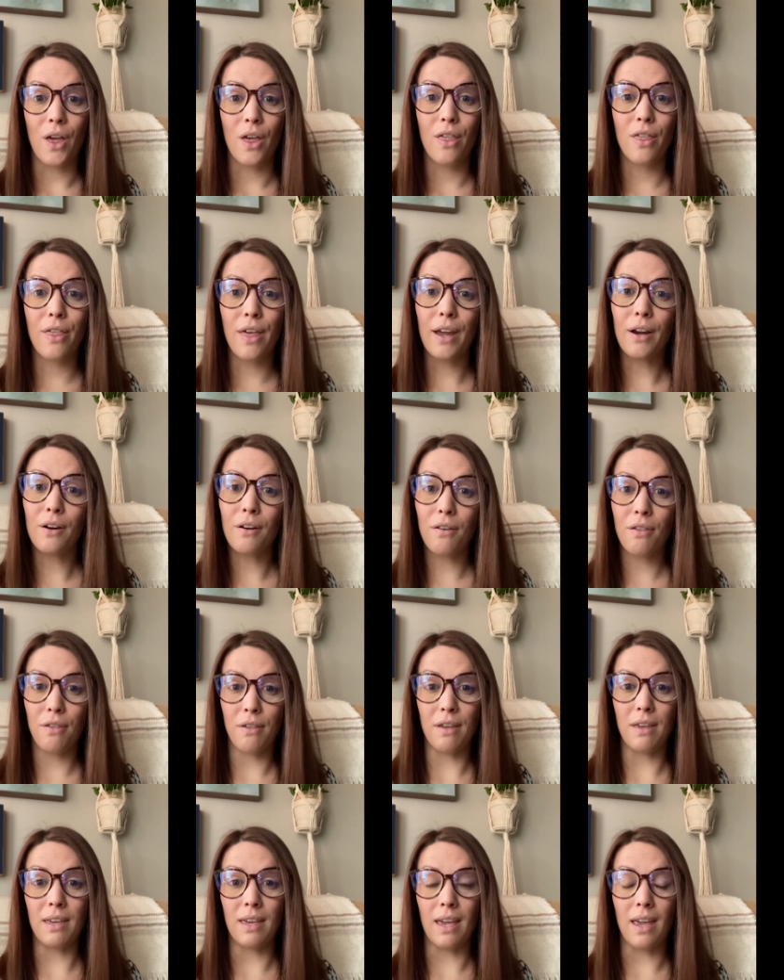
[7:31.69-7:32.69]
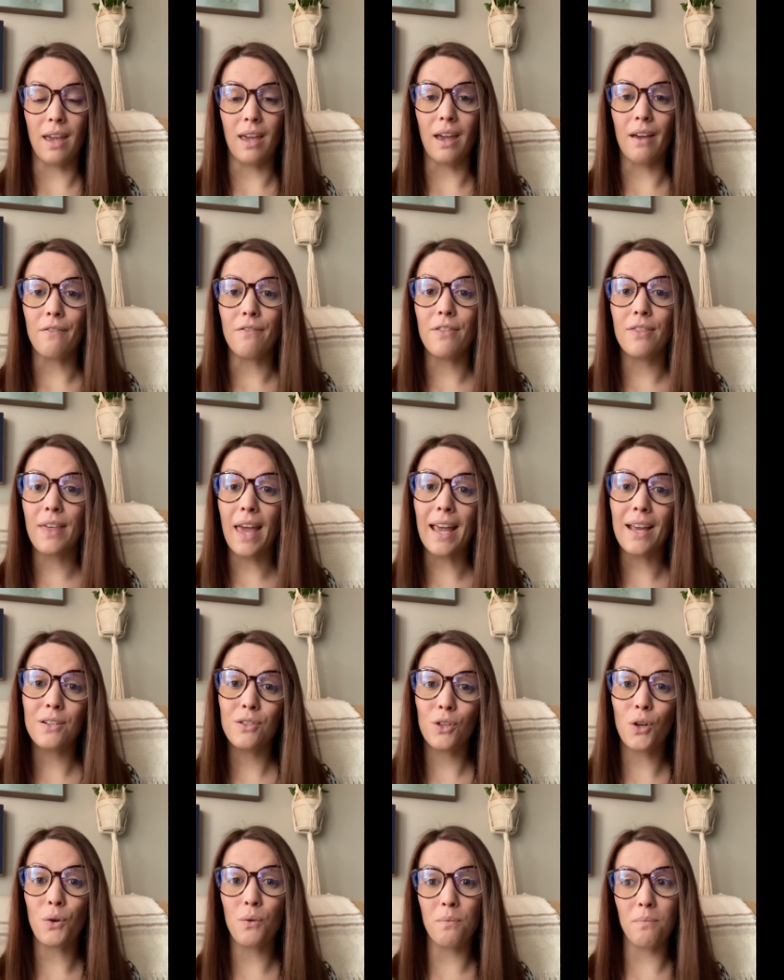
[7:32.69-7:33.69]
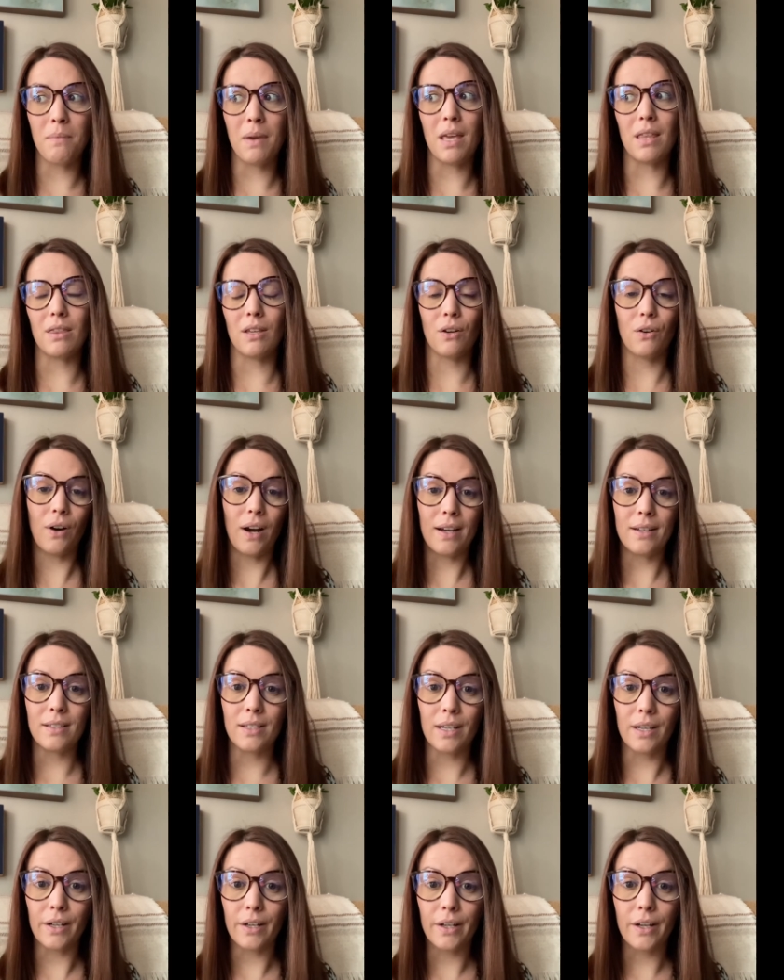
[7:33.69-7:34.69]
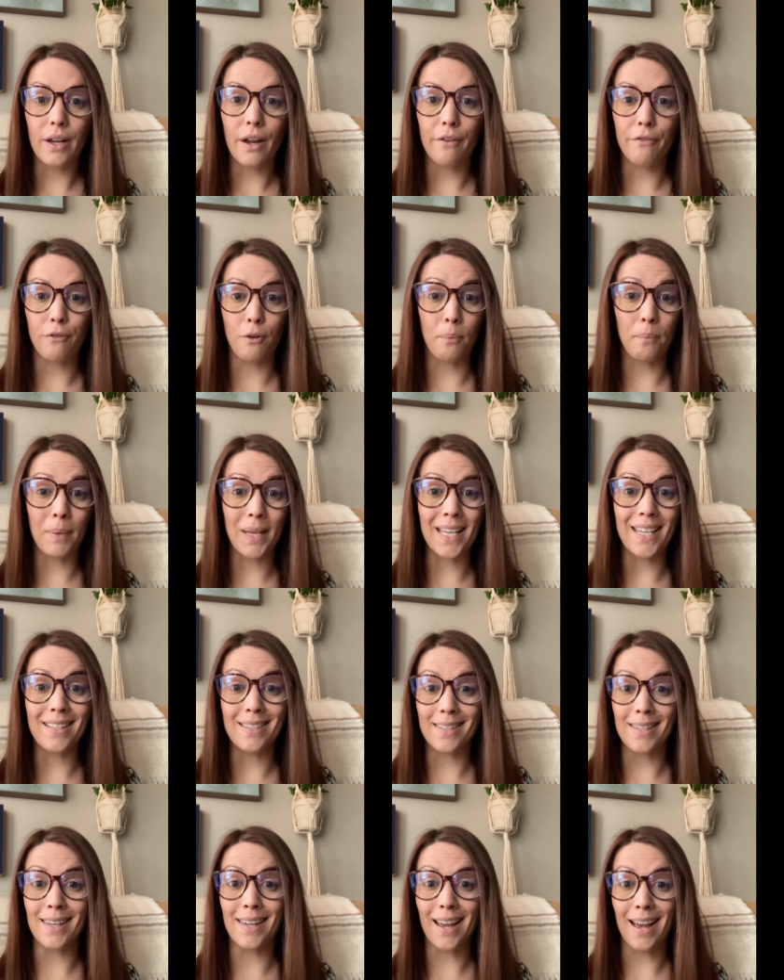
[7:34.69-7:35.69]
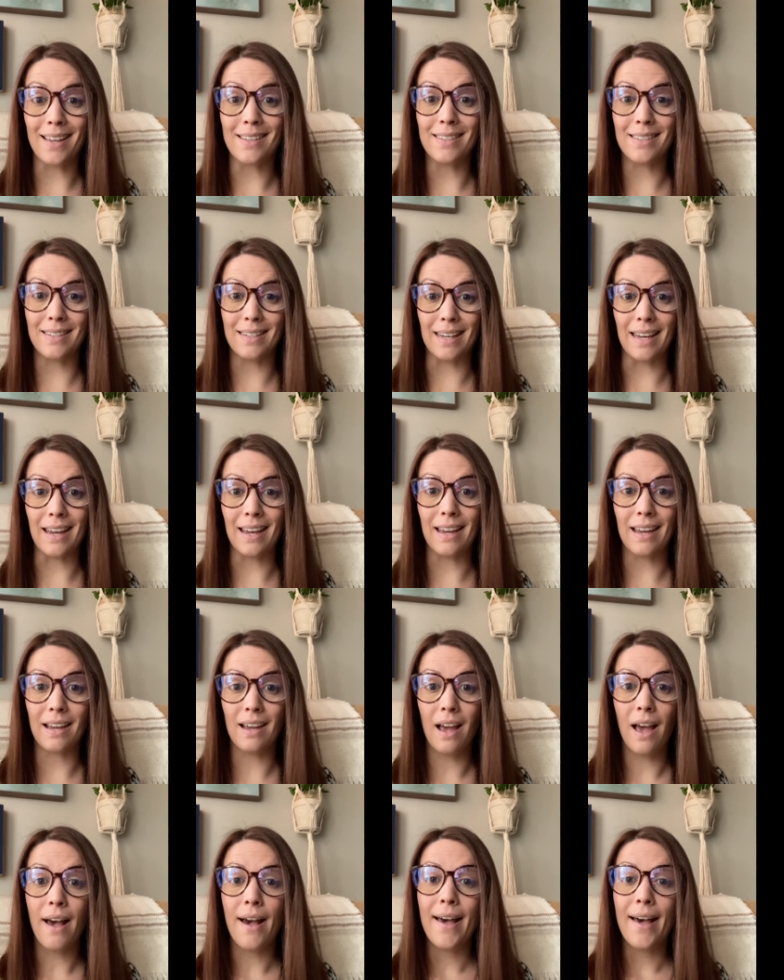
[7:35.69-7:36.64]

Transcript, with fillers: they're thinking if they don't meet the criteria for P T S D,